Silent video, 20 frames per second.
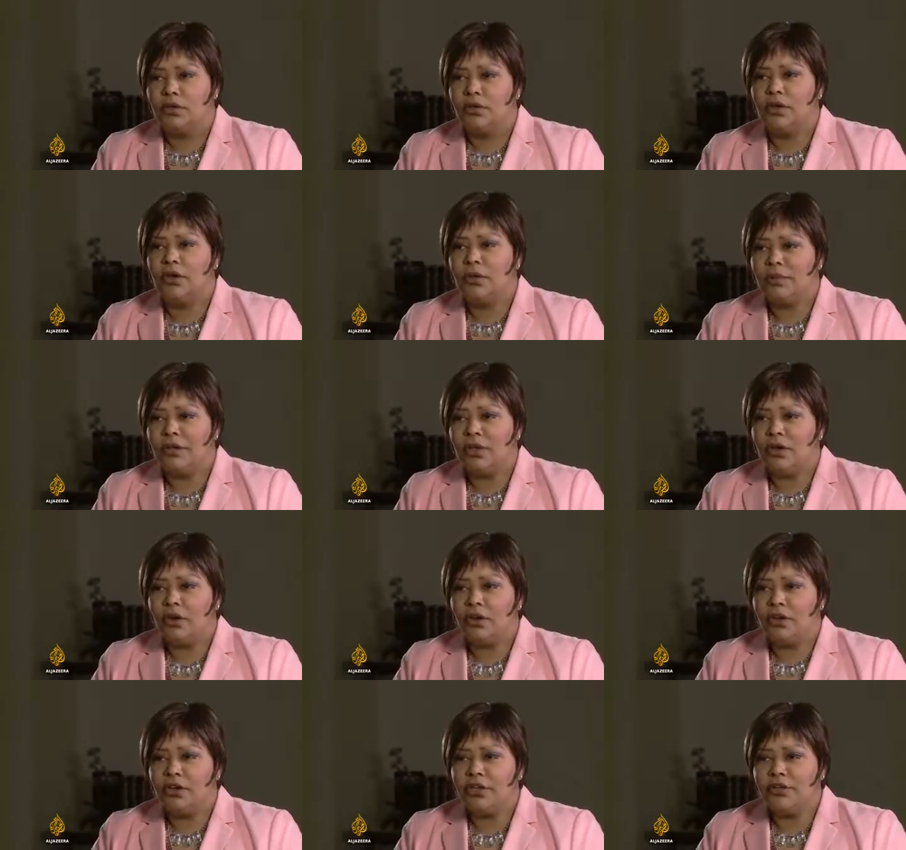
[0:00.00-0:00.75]
Could it be
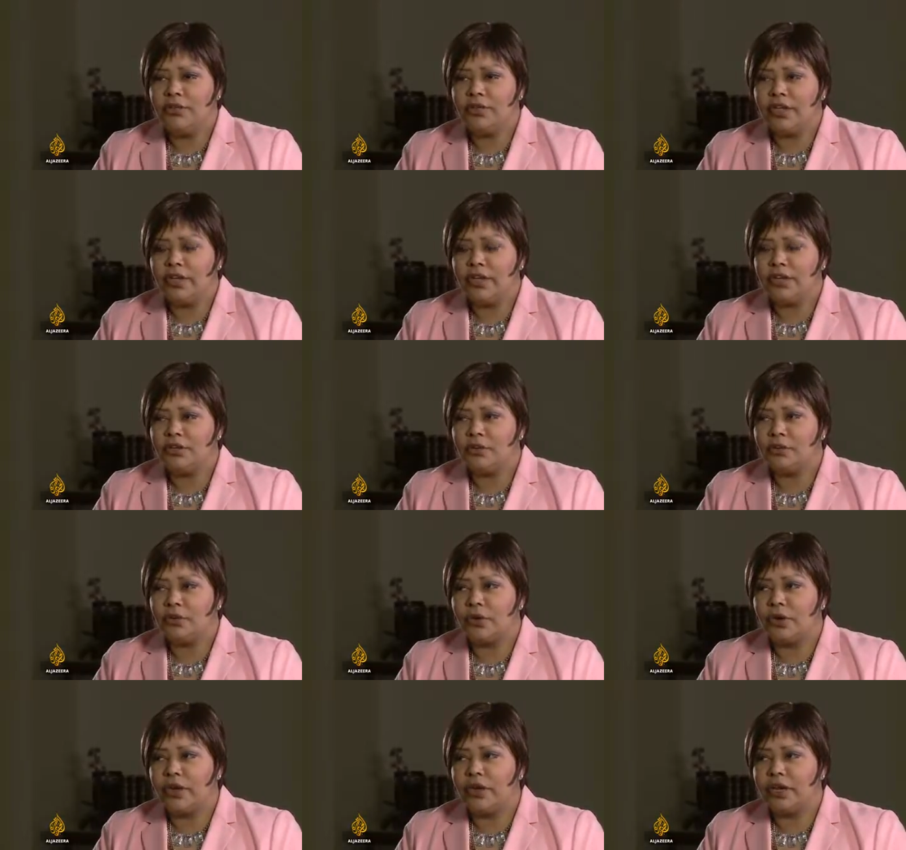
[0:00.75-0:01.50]
argued that
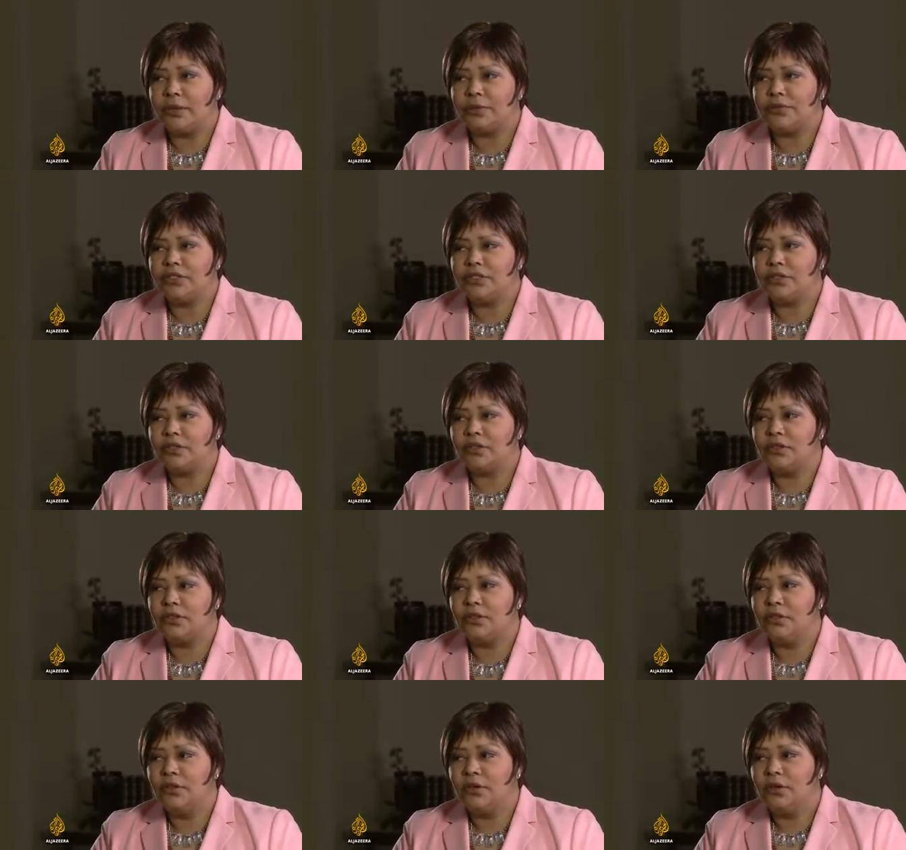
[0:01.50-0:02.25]
perhaps
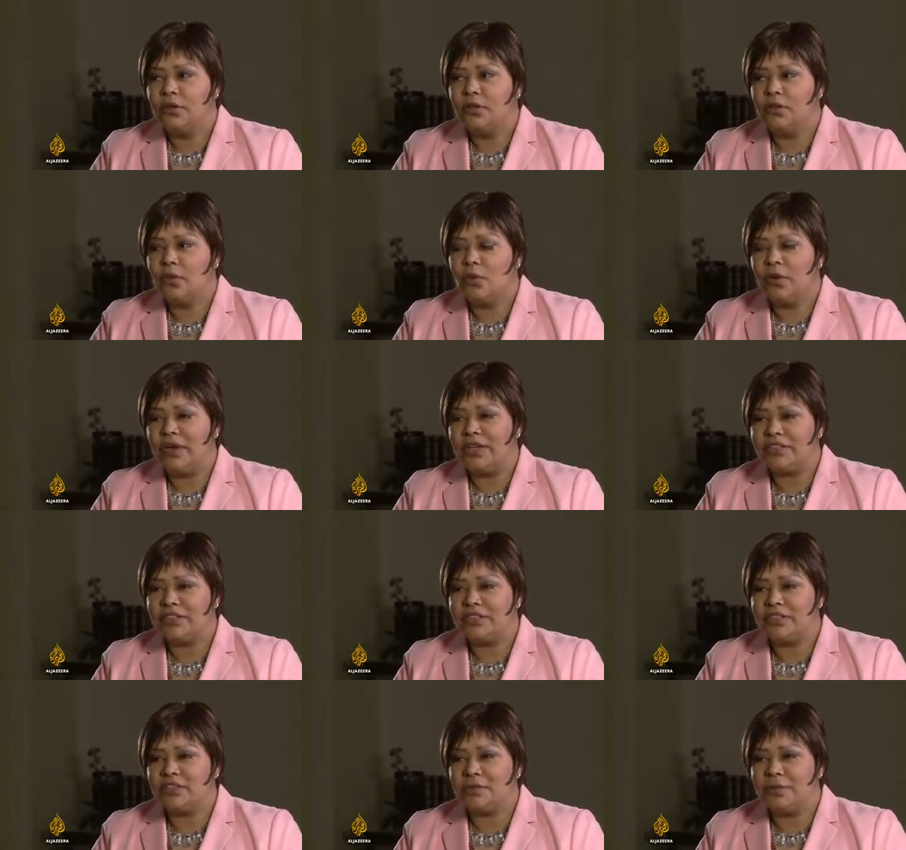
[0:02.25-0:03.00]
the
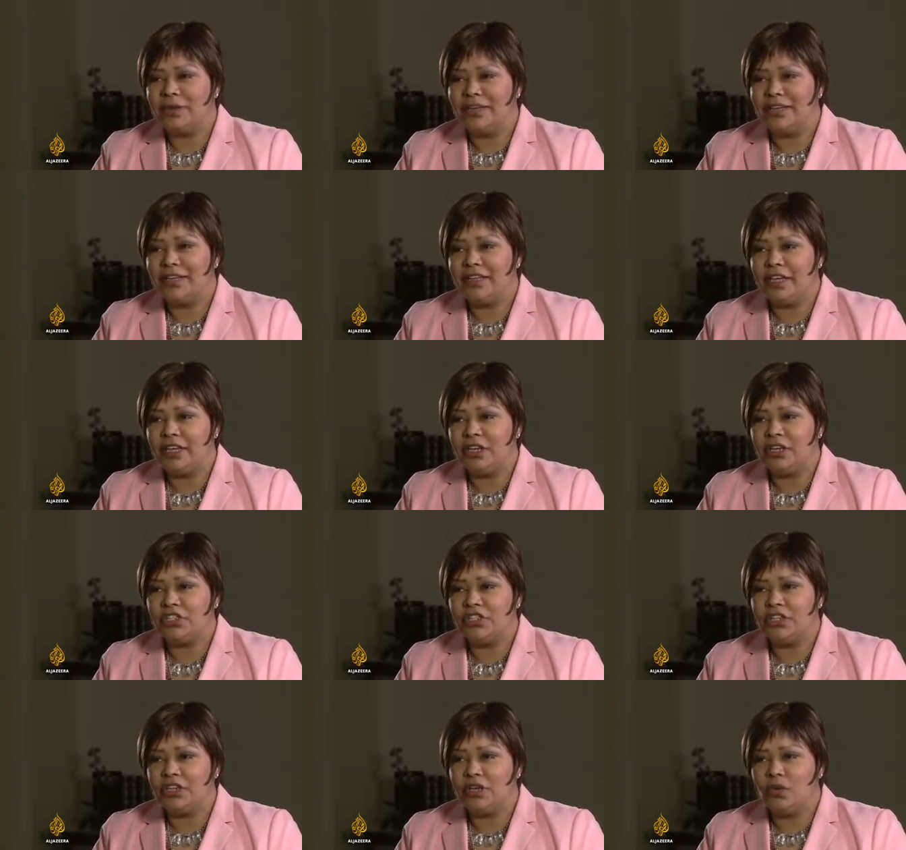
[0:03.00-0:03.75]
West has been
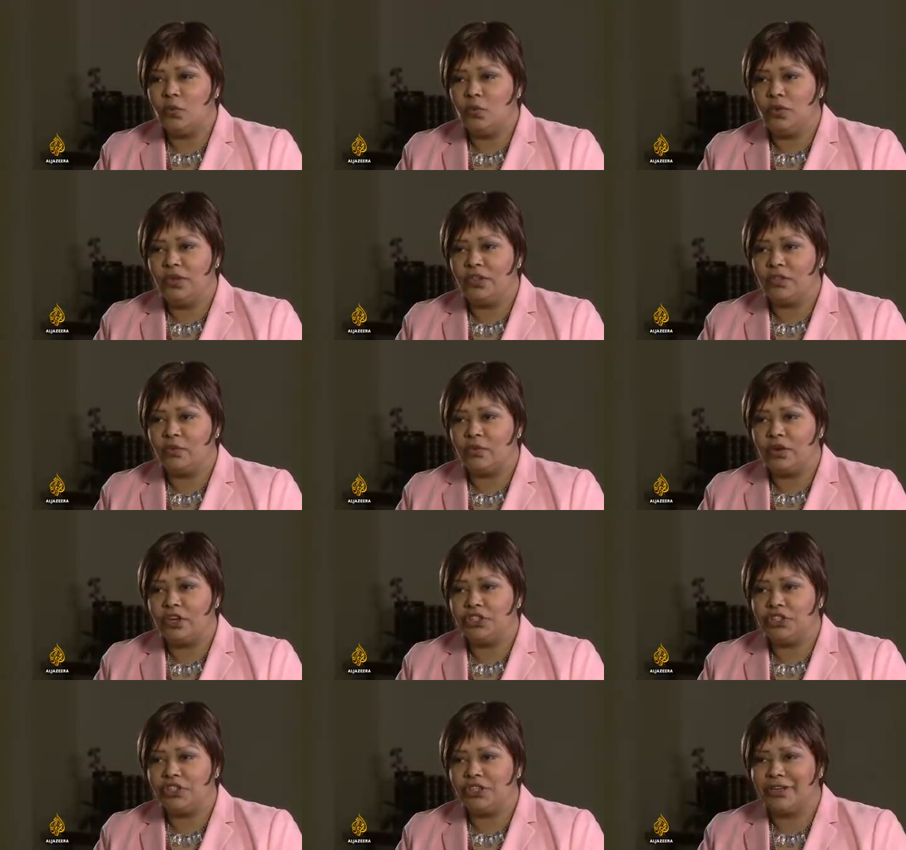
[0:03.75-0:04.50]
engaging with
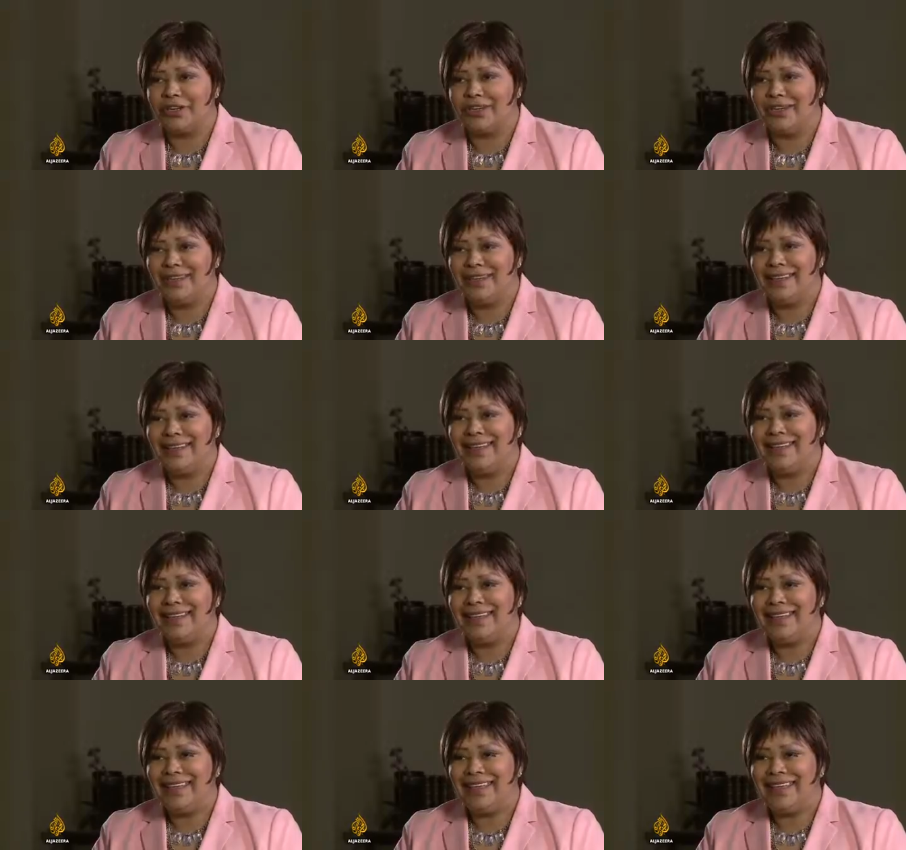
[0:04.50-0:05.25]
Russia
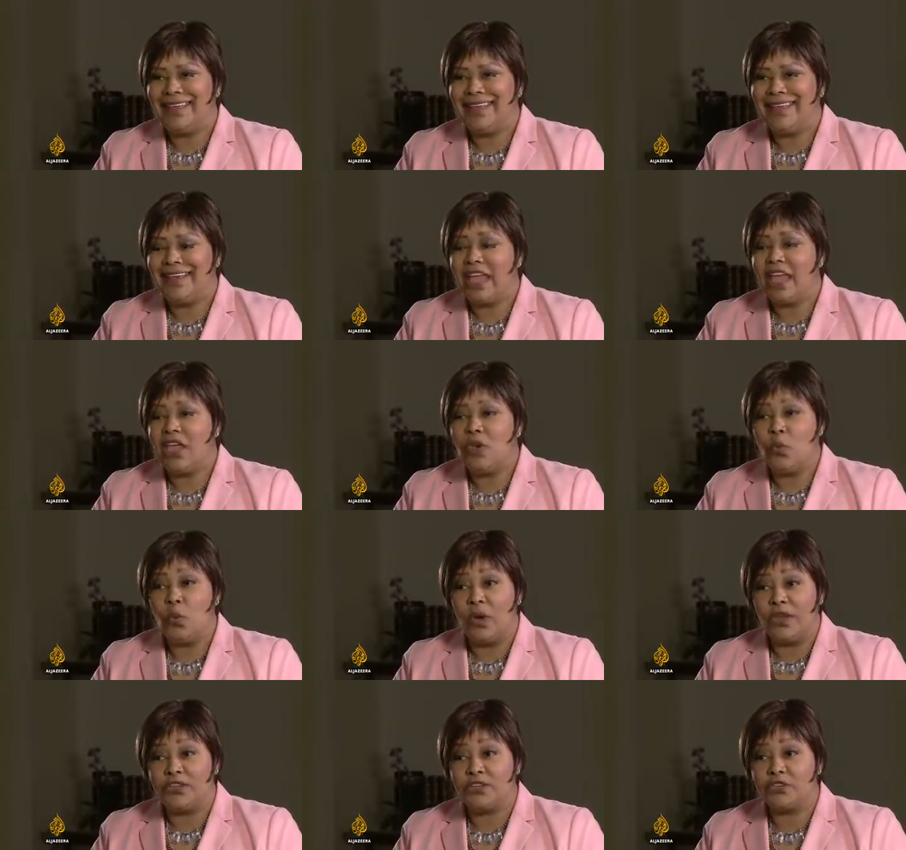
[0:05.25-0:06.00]
in a
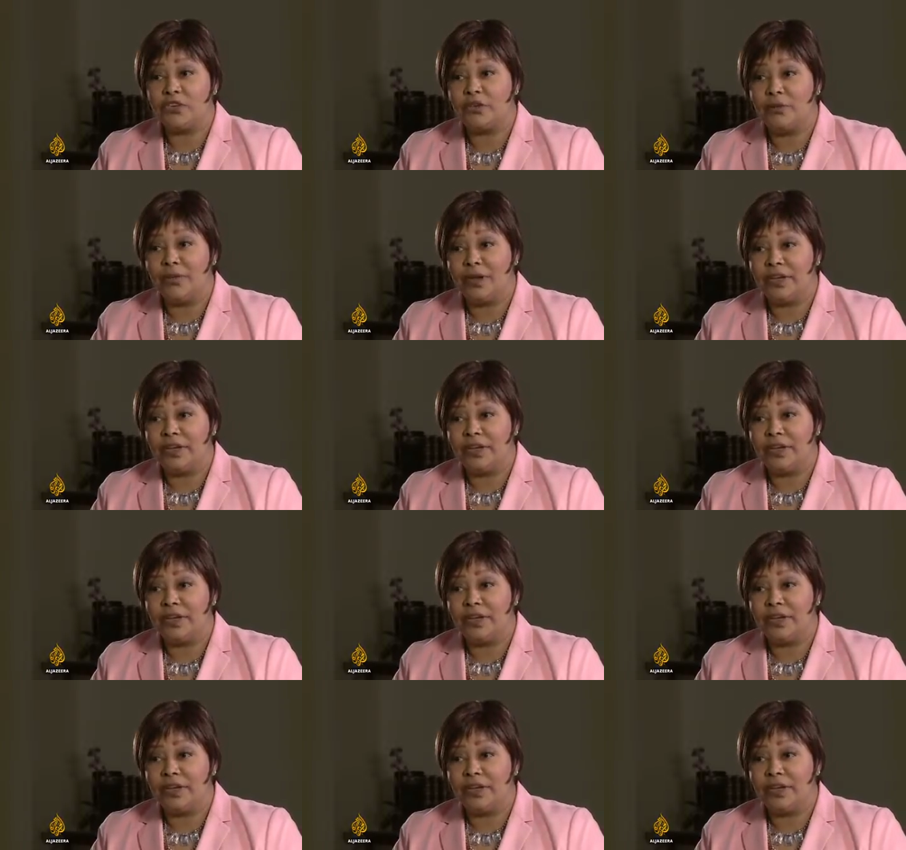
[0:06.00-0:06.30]
Western